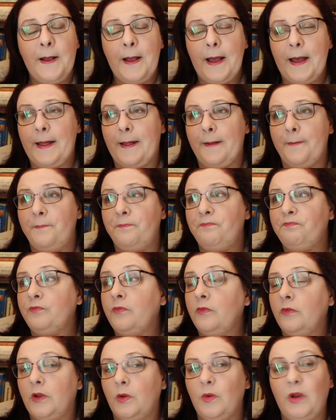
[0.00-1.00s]
Well,
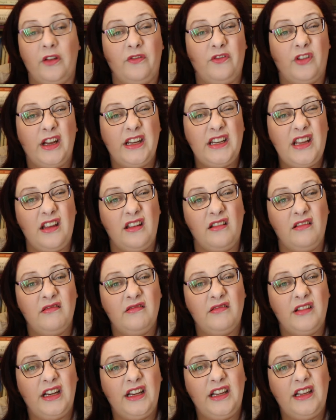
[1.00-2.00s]
on Friday,
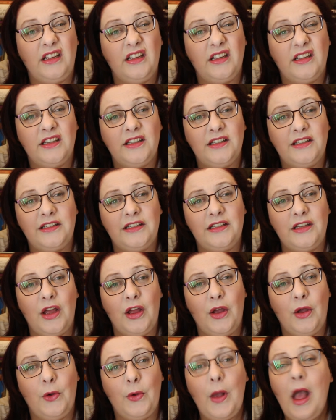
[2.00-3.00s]
really.
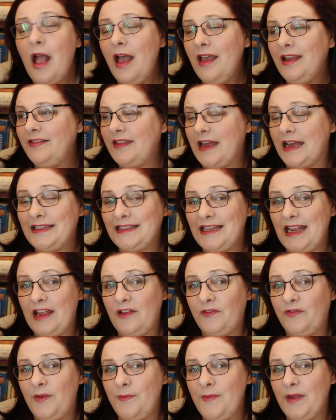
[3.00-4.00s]
So that's
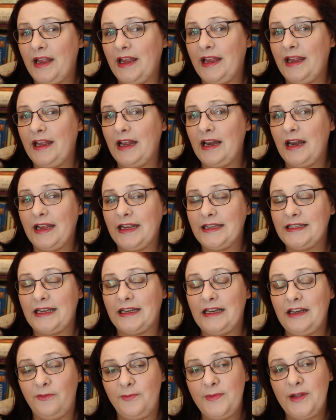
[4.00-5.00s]
it for me. Like I
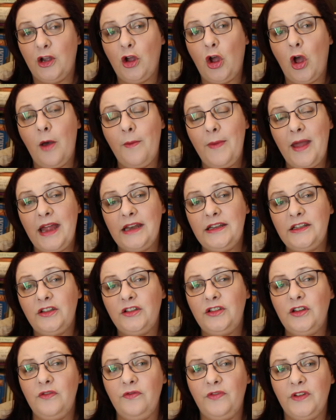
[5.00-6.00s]
said, leave me a comment.
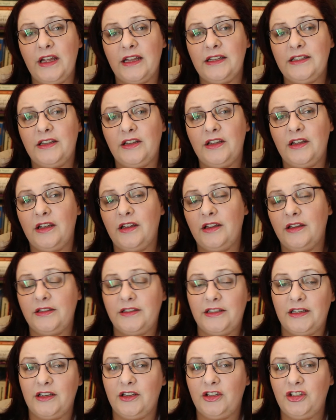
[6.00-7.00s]
Don't forget
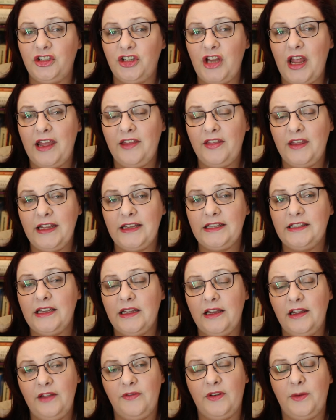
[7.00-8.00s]
to share this.
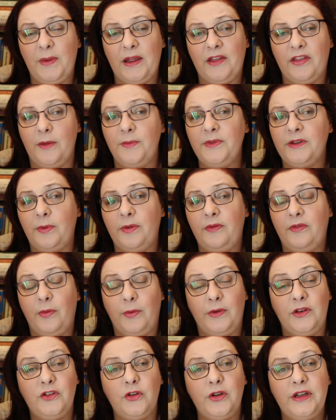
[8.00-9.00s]
Give it a big thumbs up if
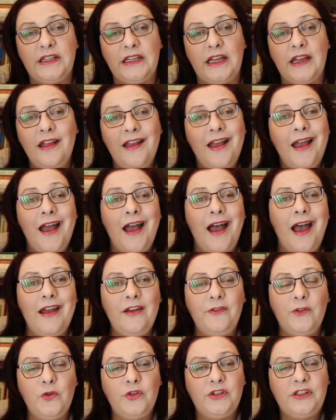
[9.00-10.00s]
you've enjoyed it. And
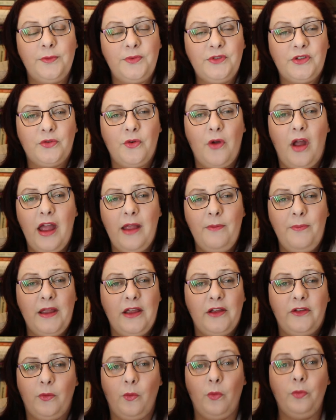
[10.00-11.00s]
of course, subscribe
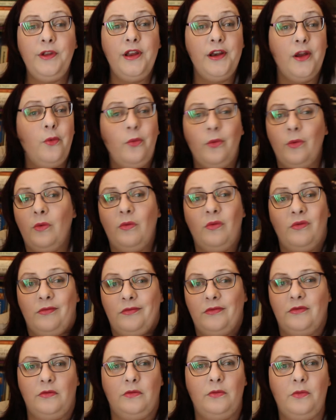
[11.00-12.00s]
because, you know,
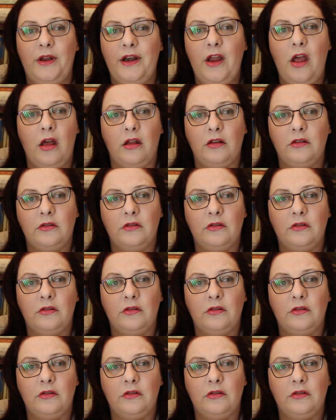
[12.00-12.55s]
why not?